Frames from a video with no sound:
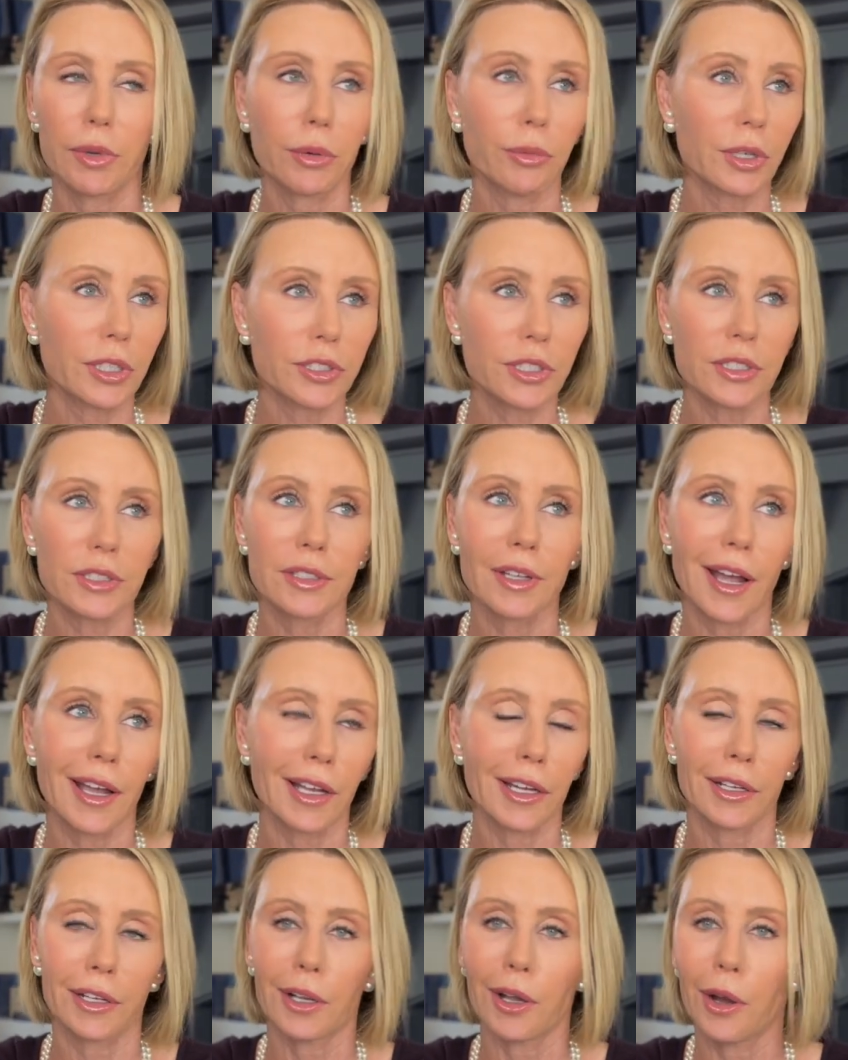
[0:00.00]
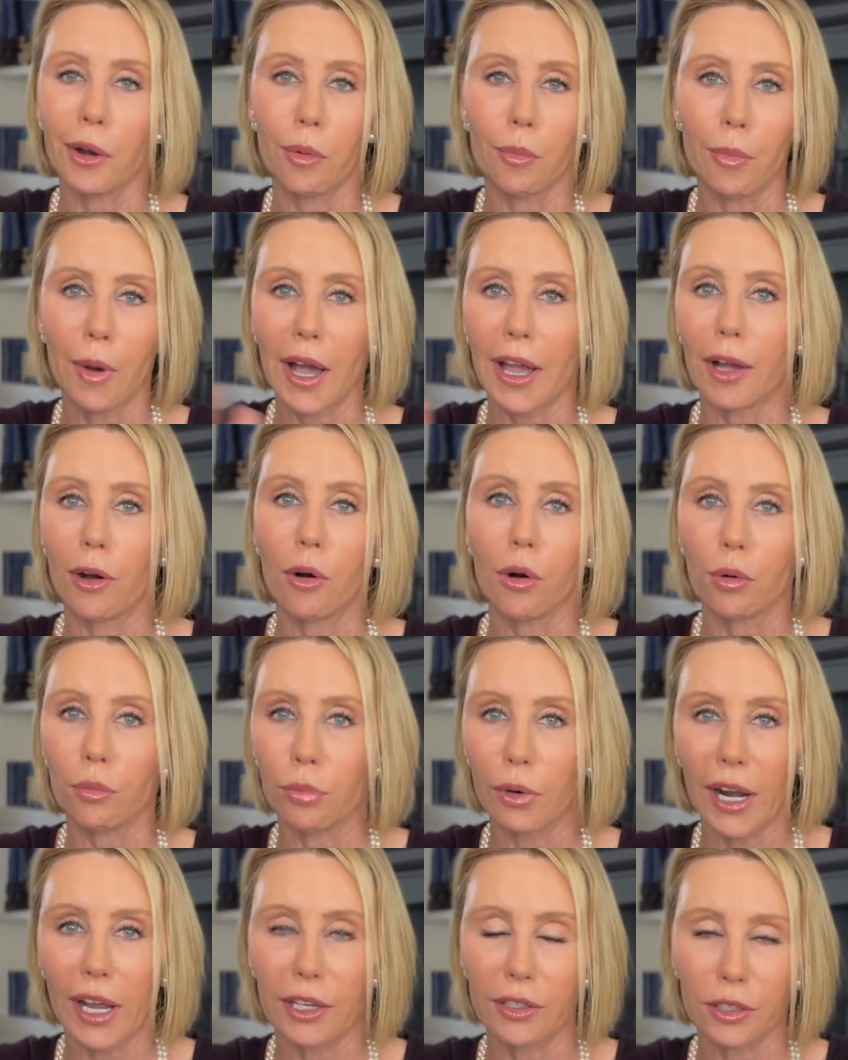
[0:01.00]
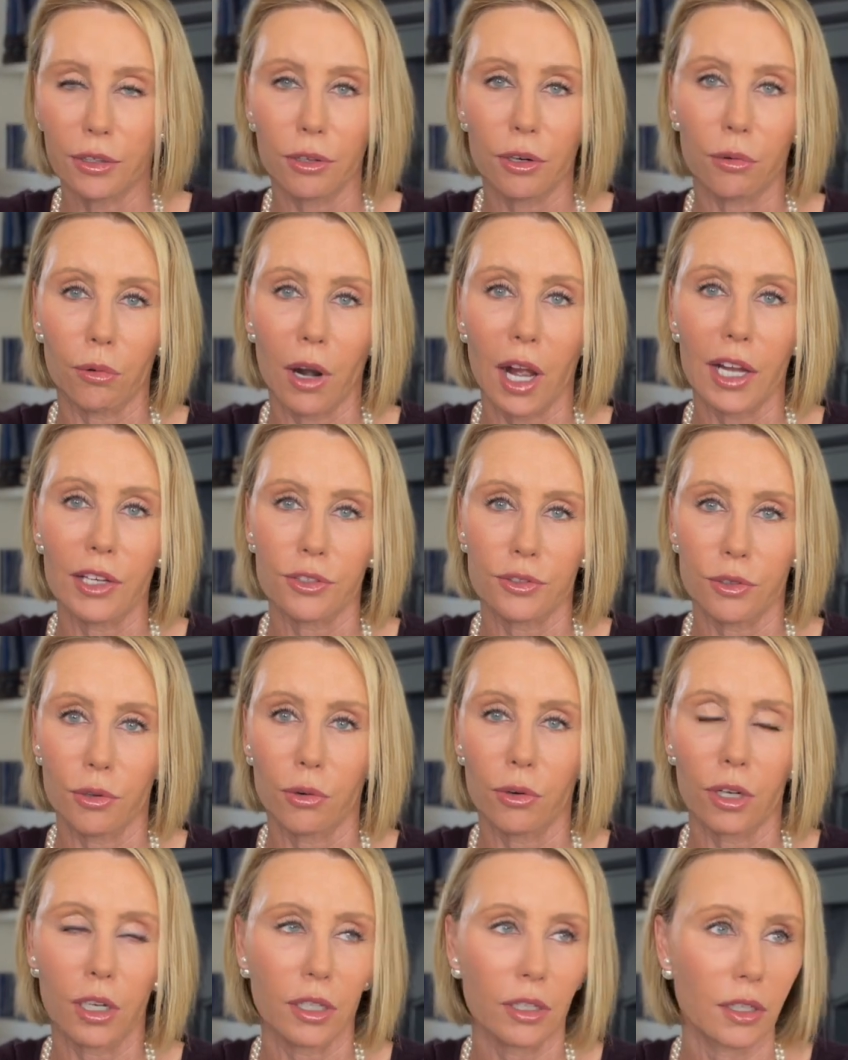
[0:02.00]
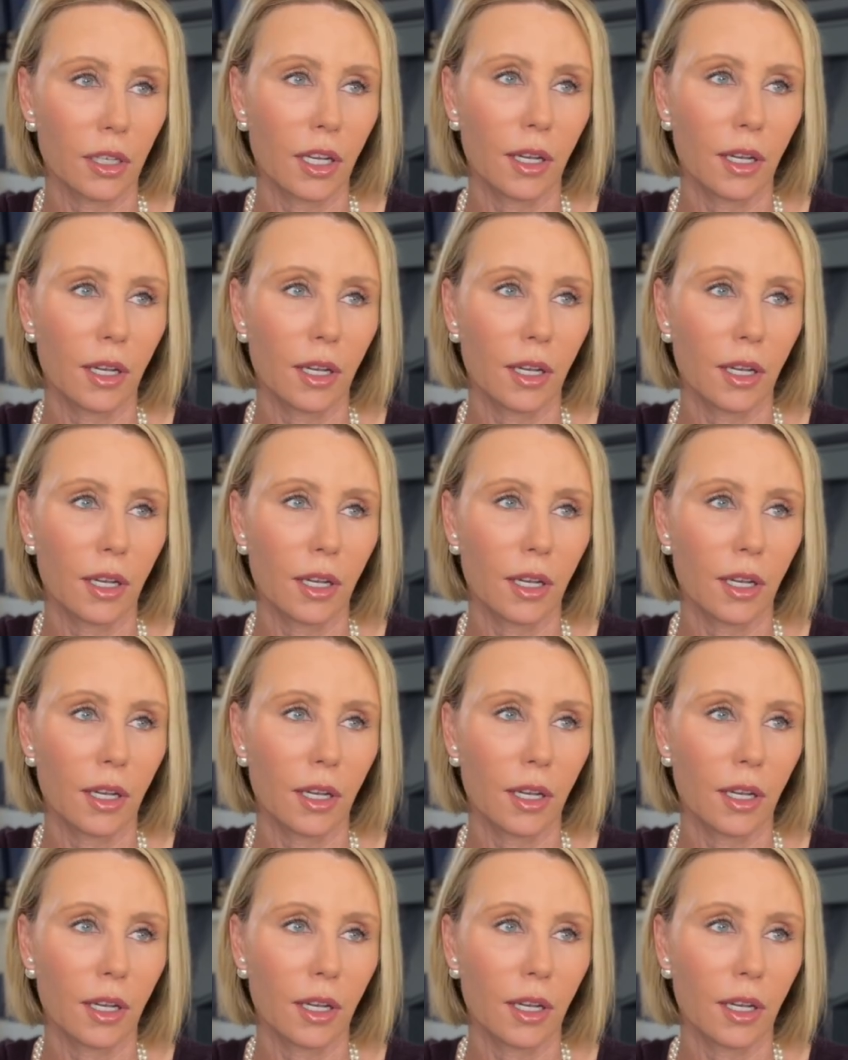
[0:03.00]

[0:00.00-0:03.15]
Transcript: But we're just not going to go buy a whole brand new garage door.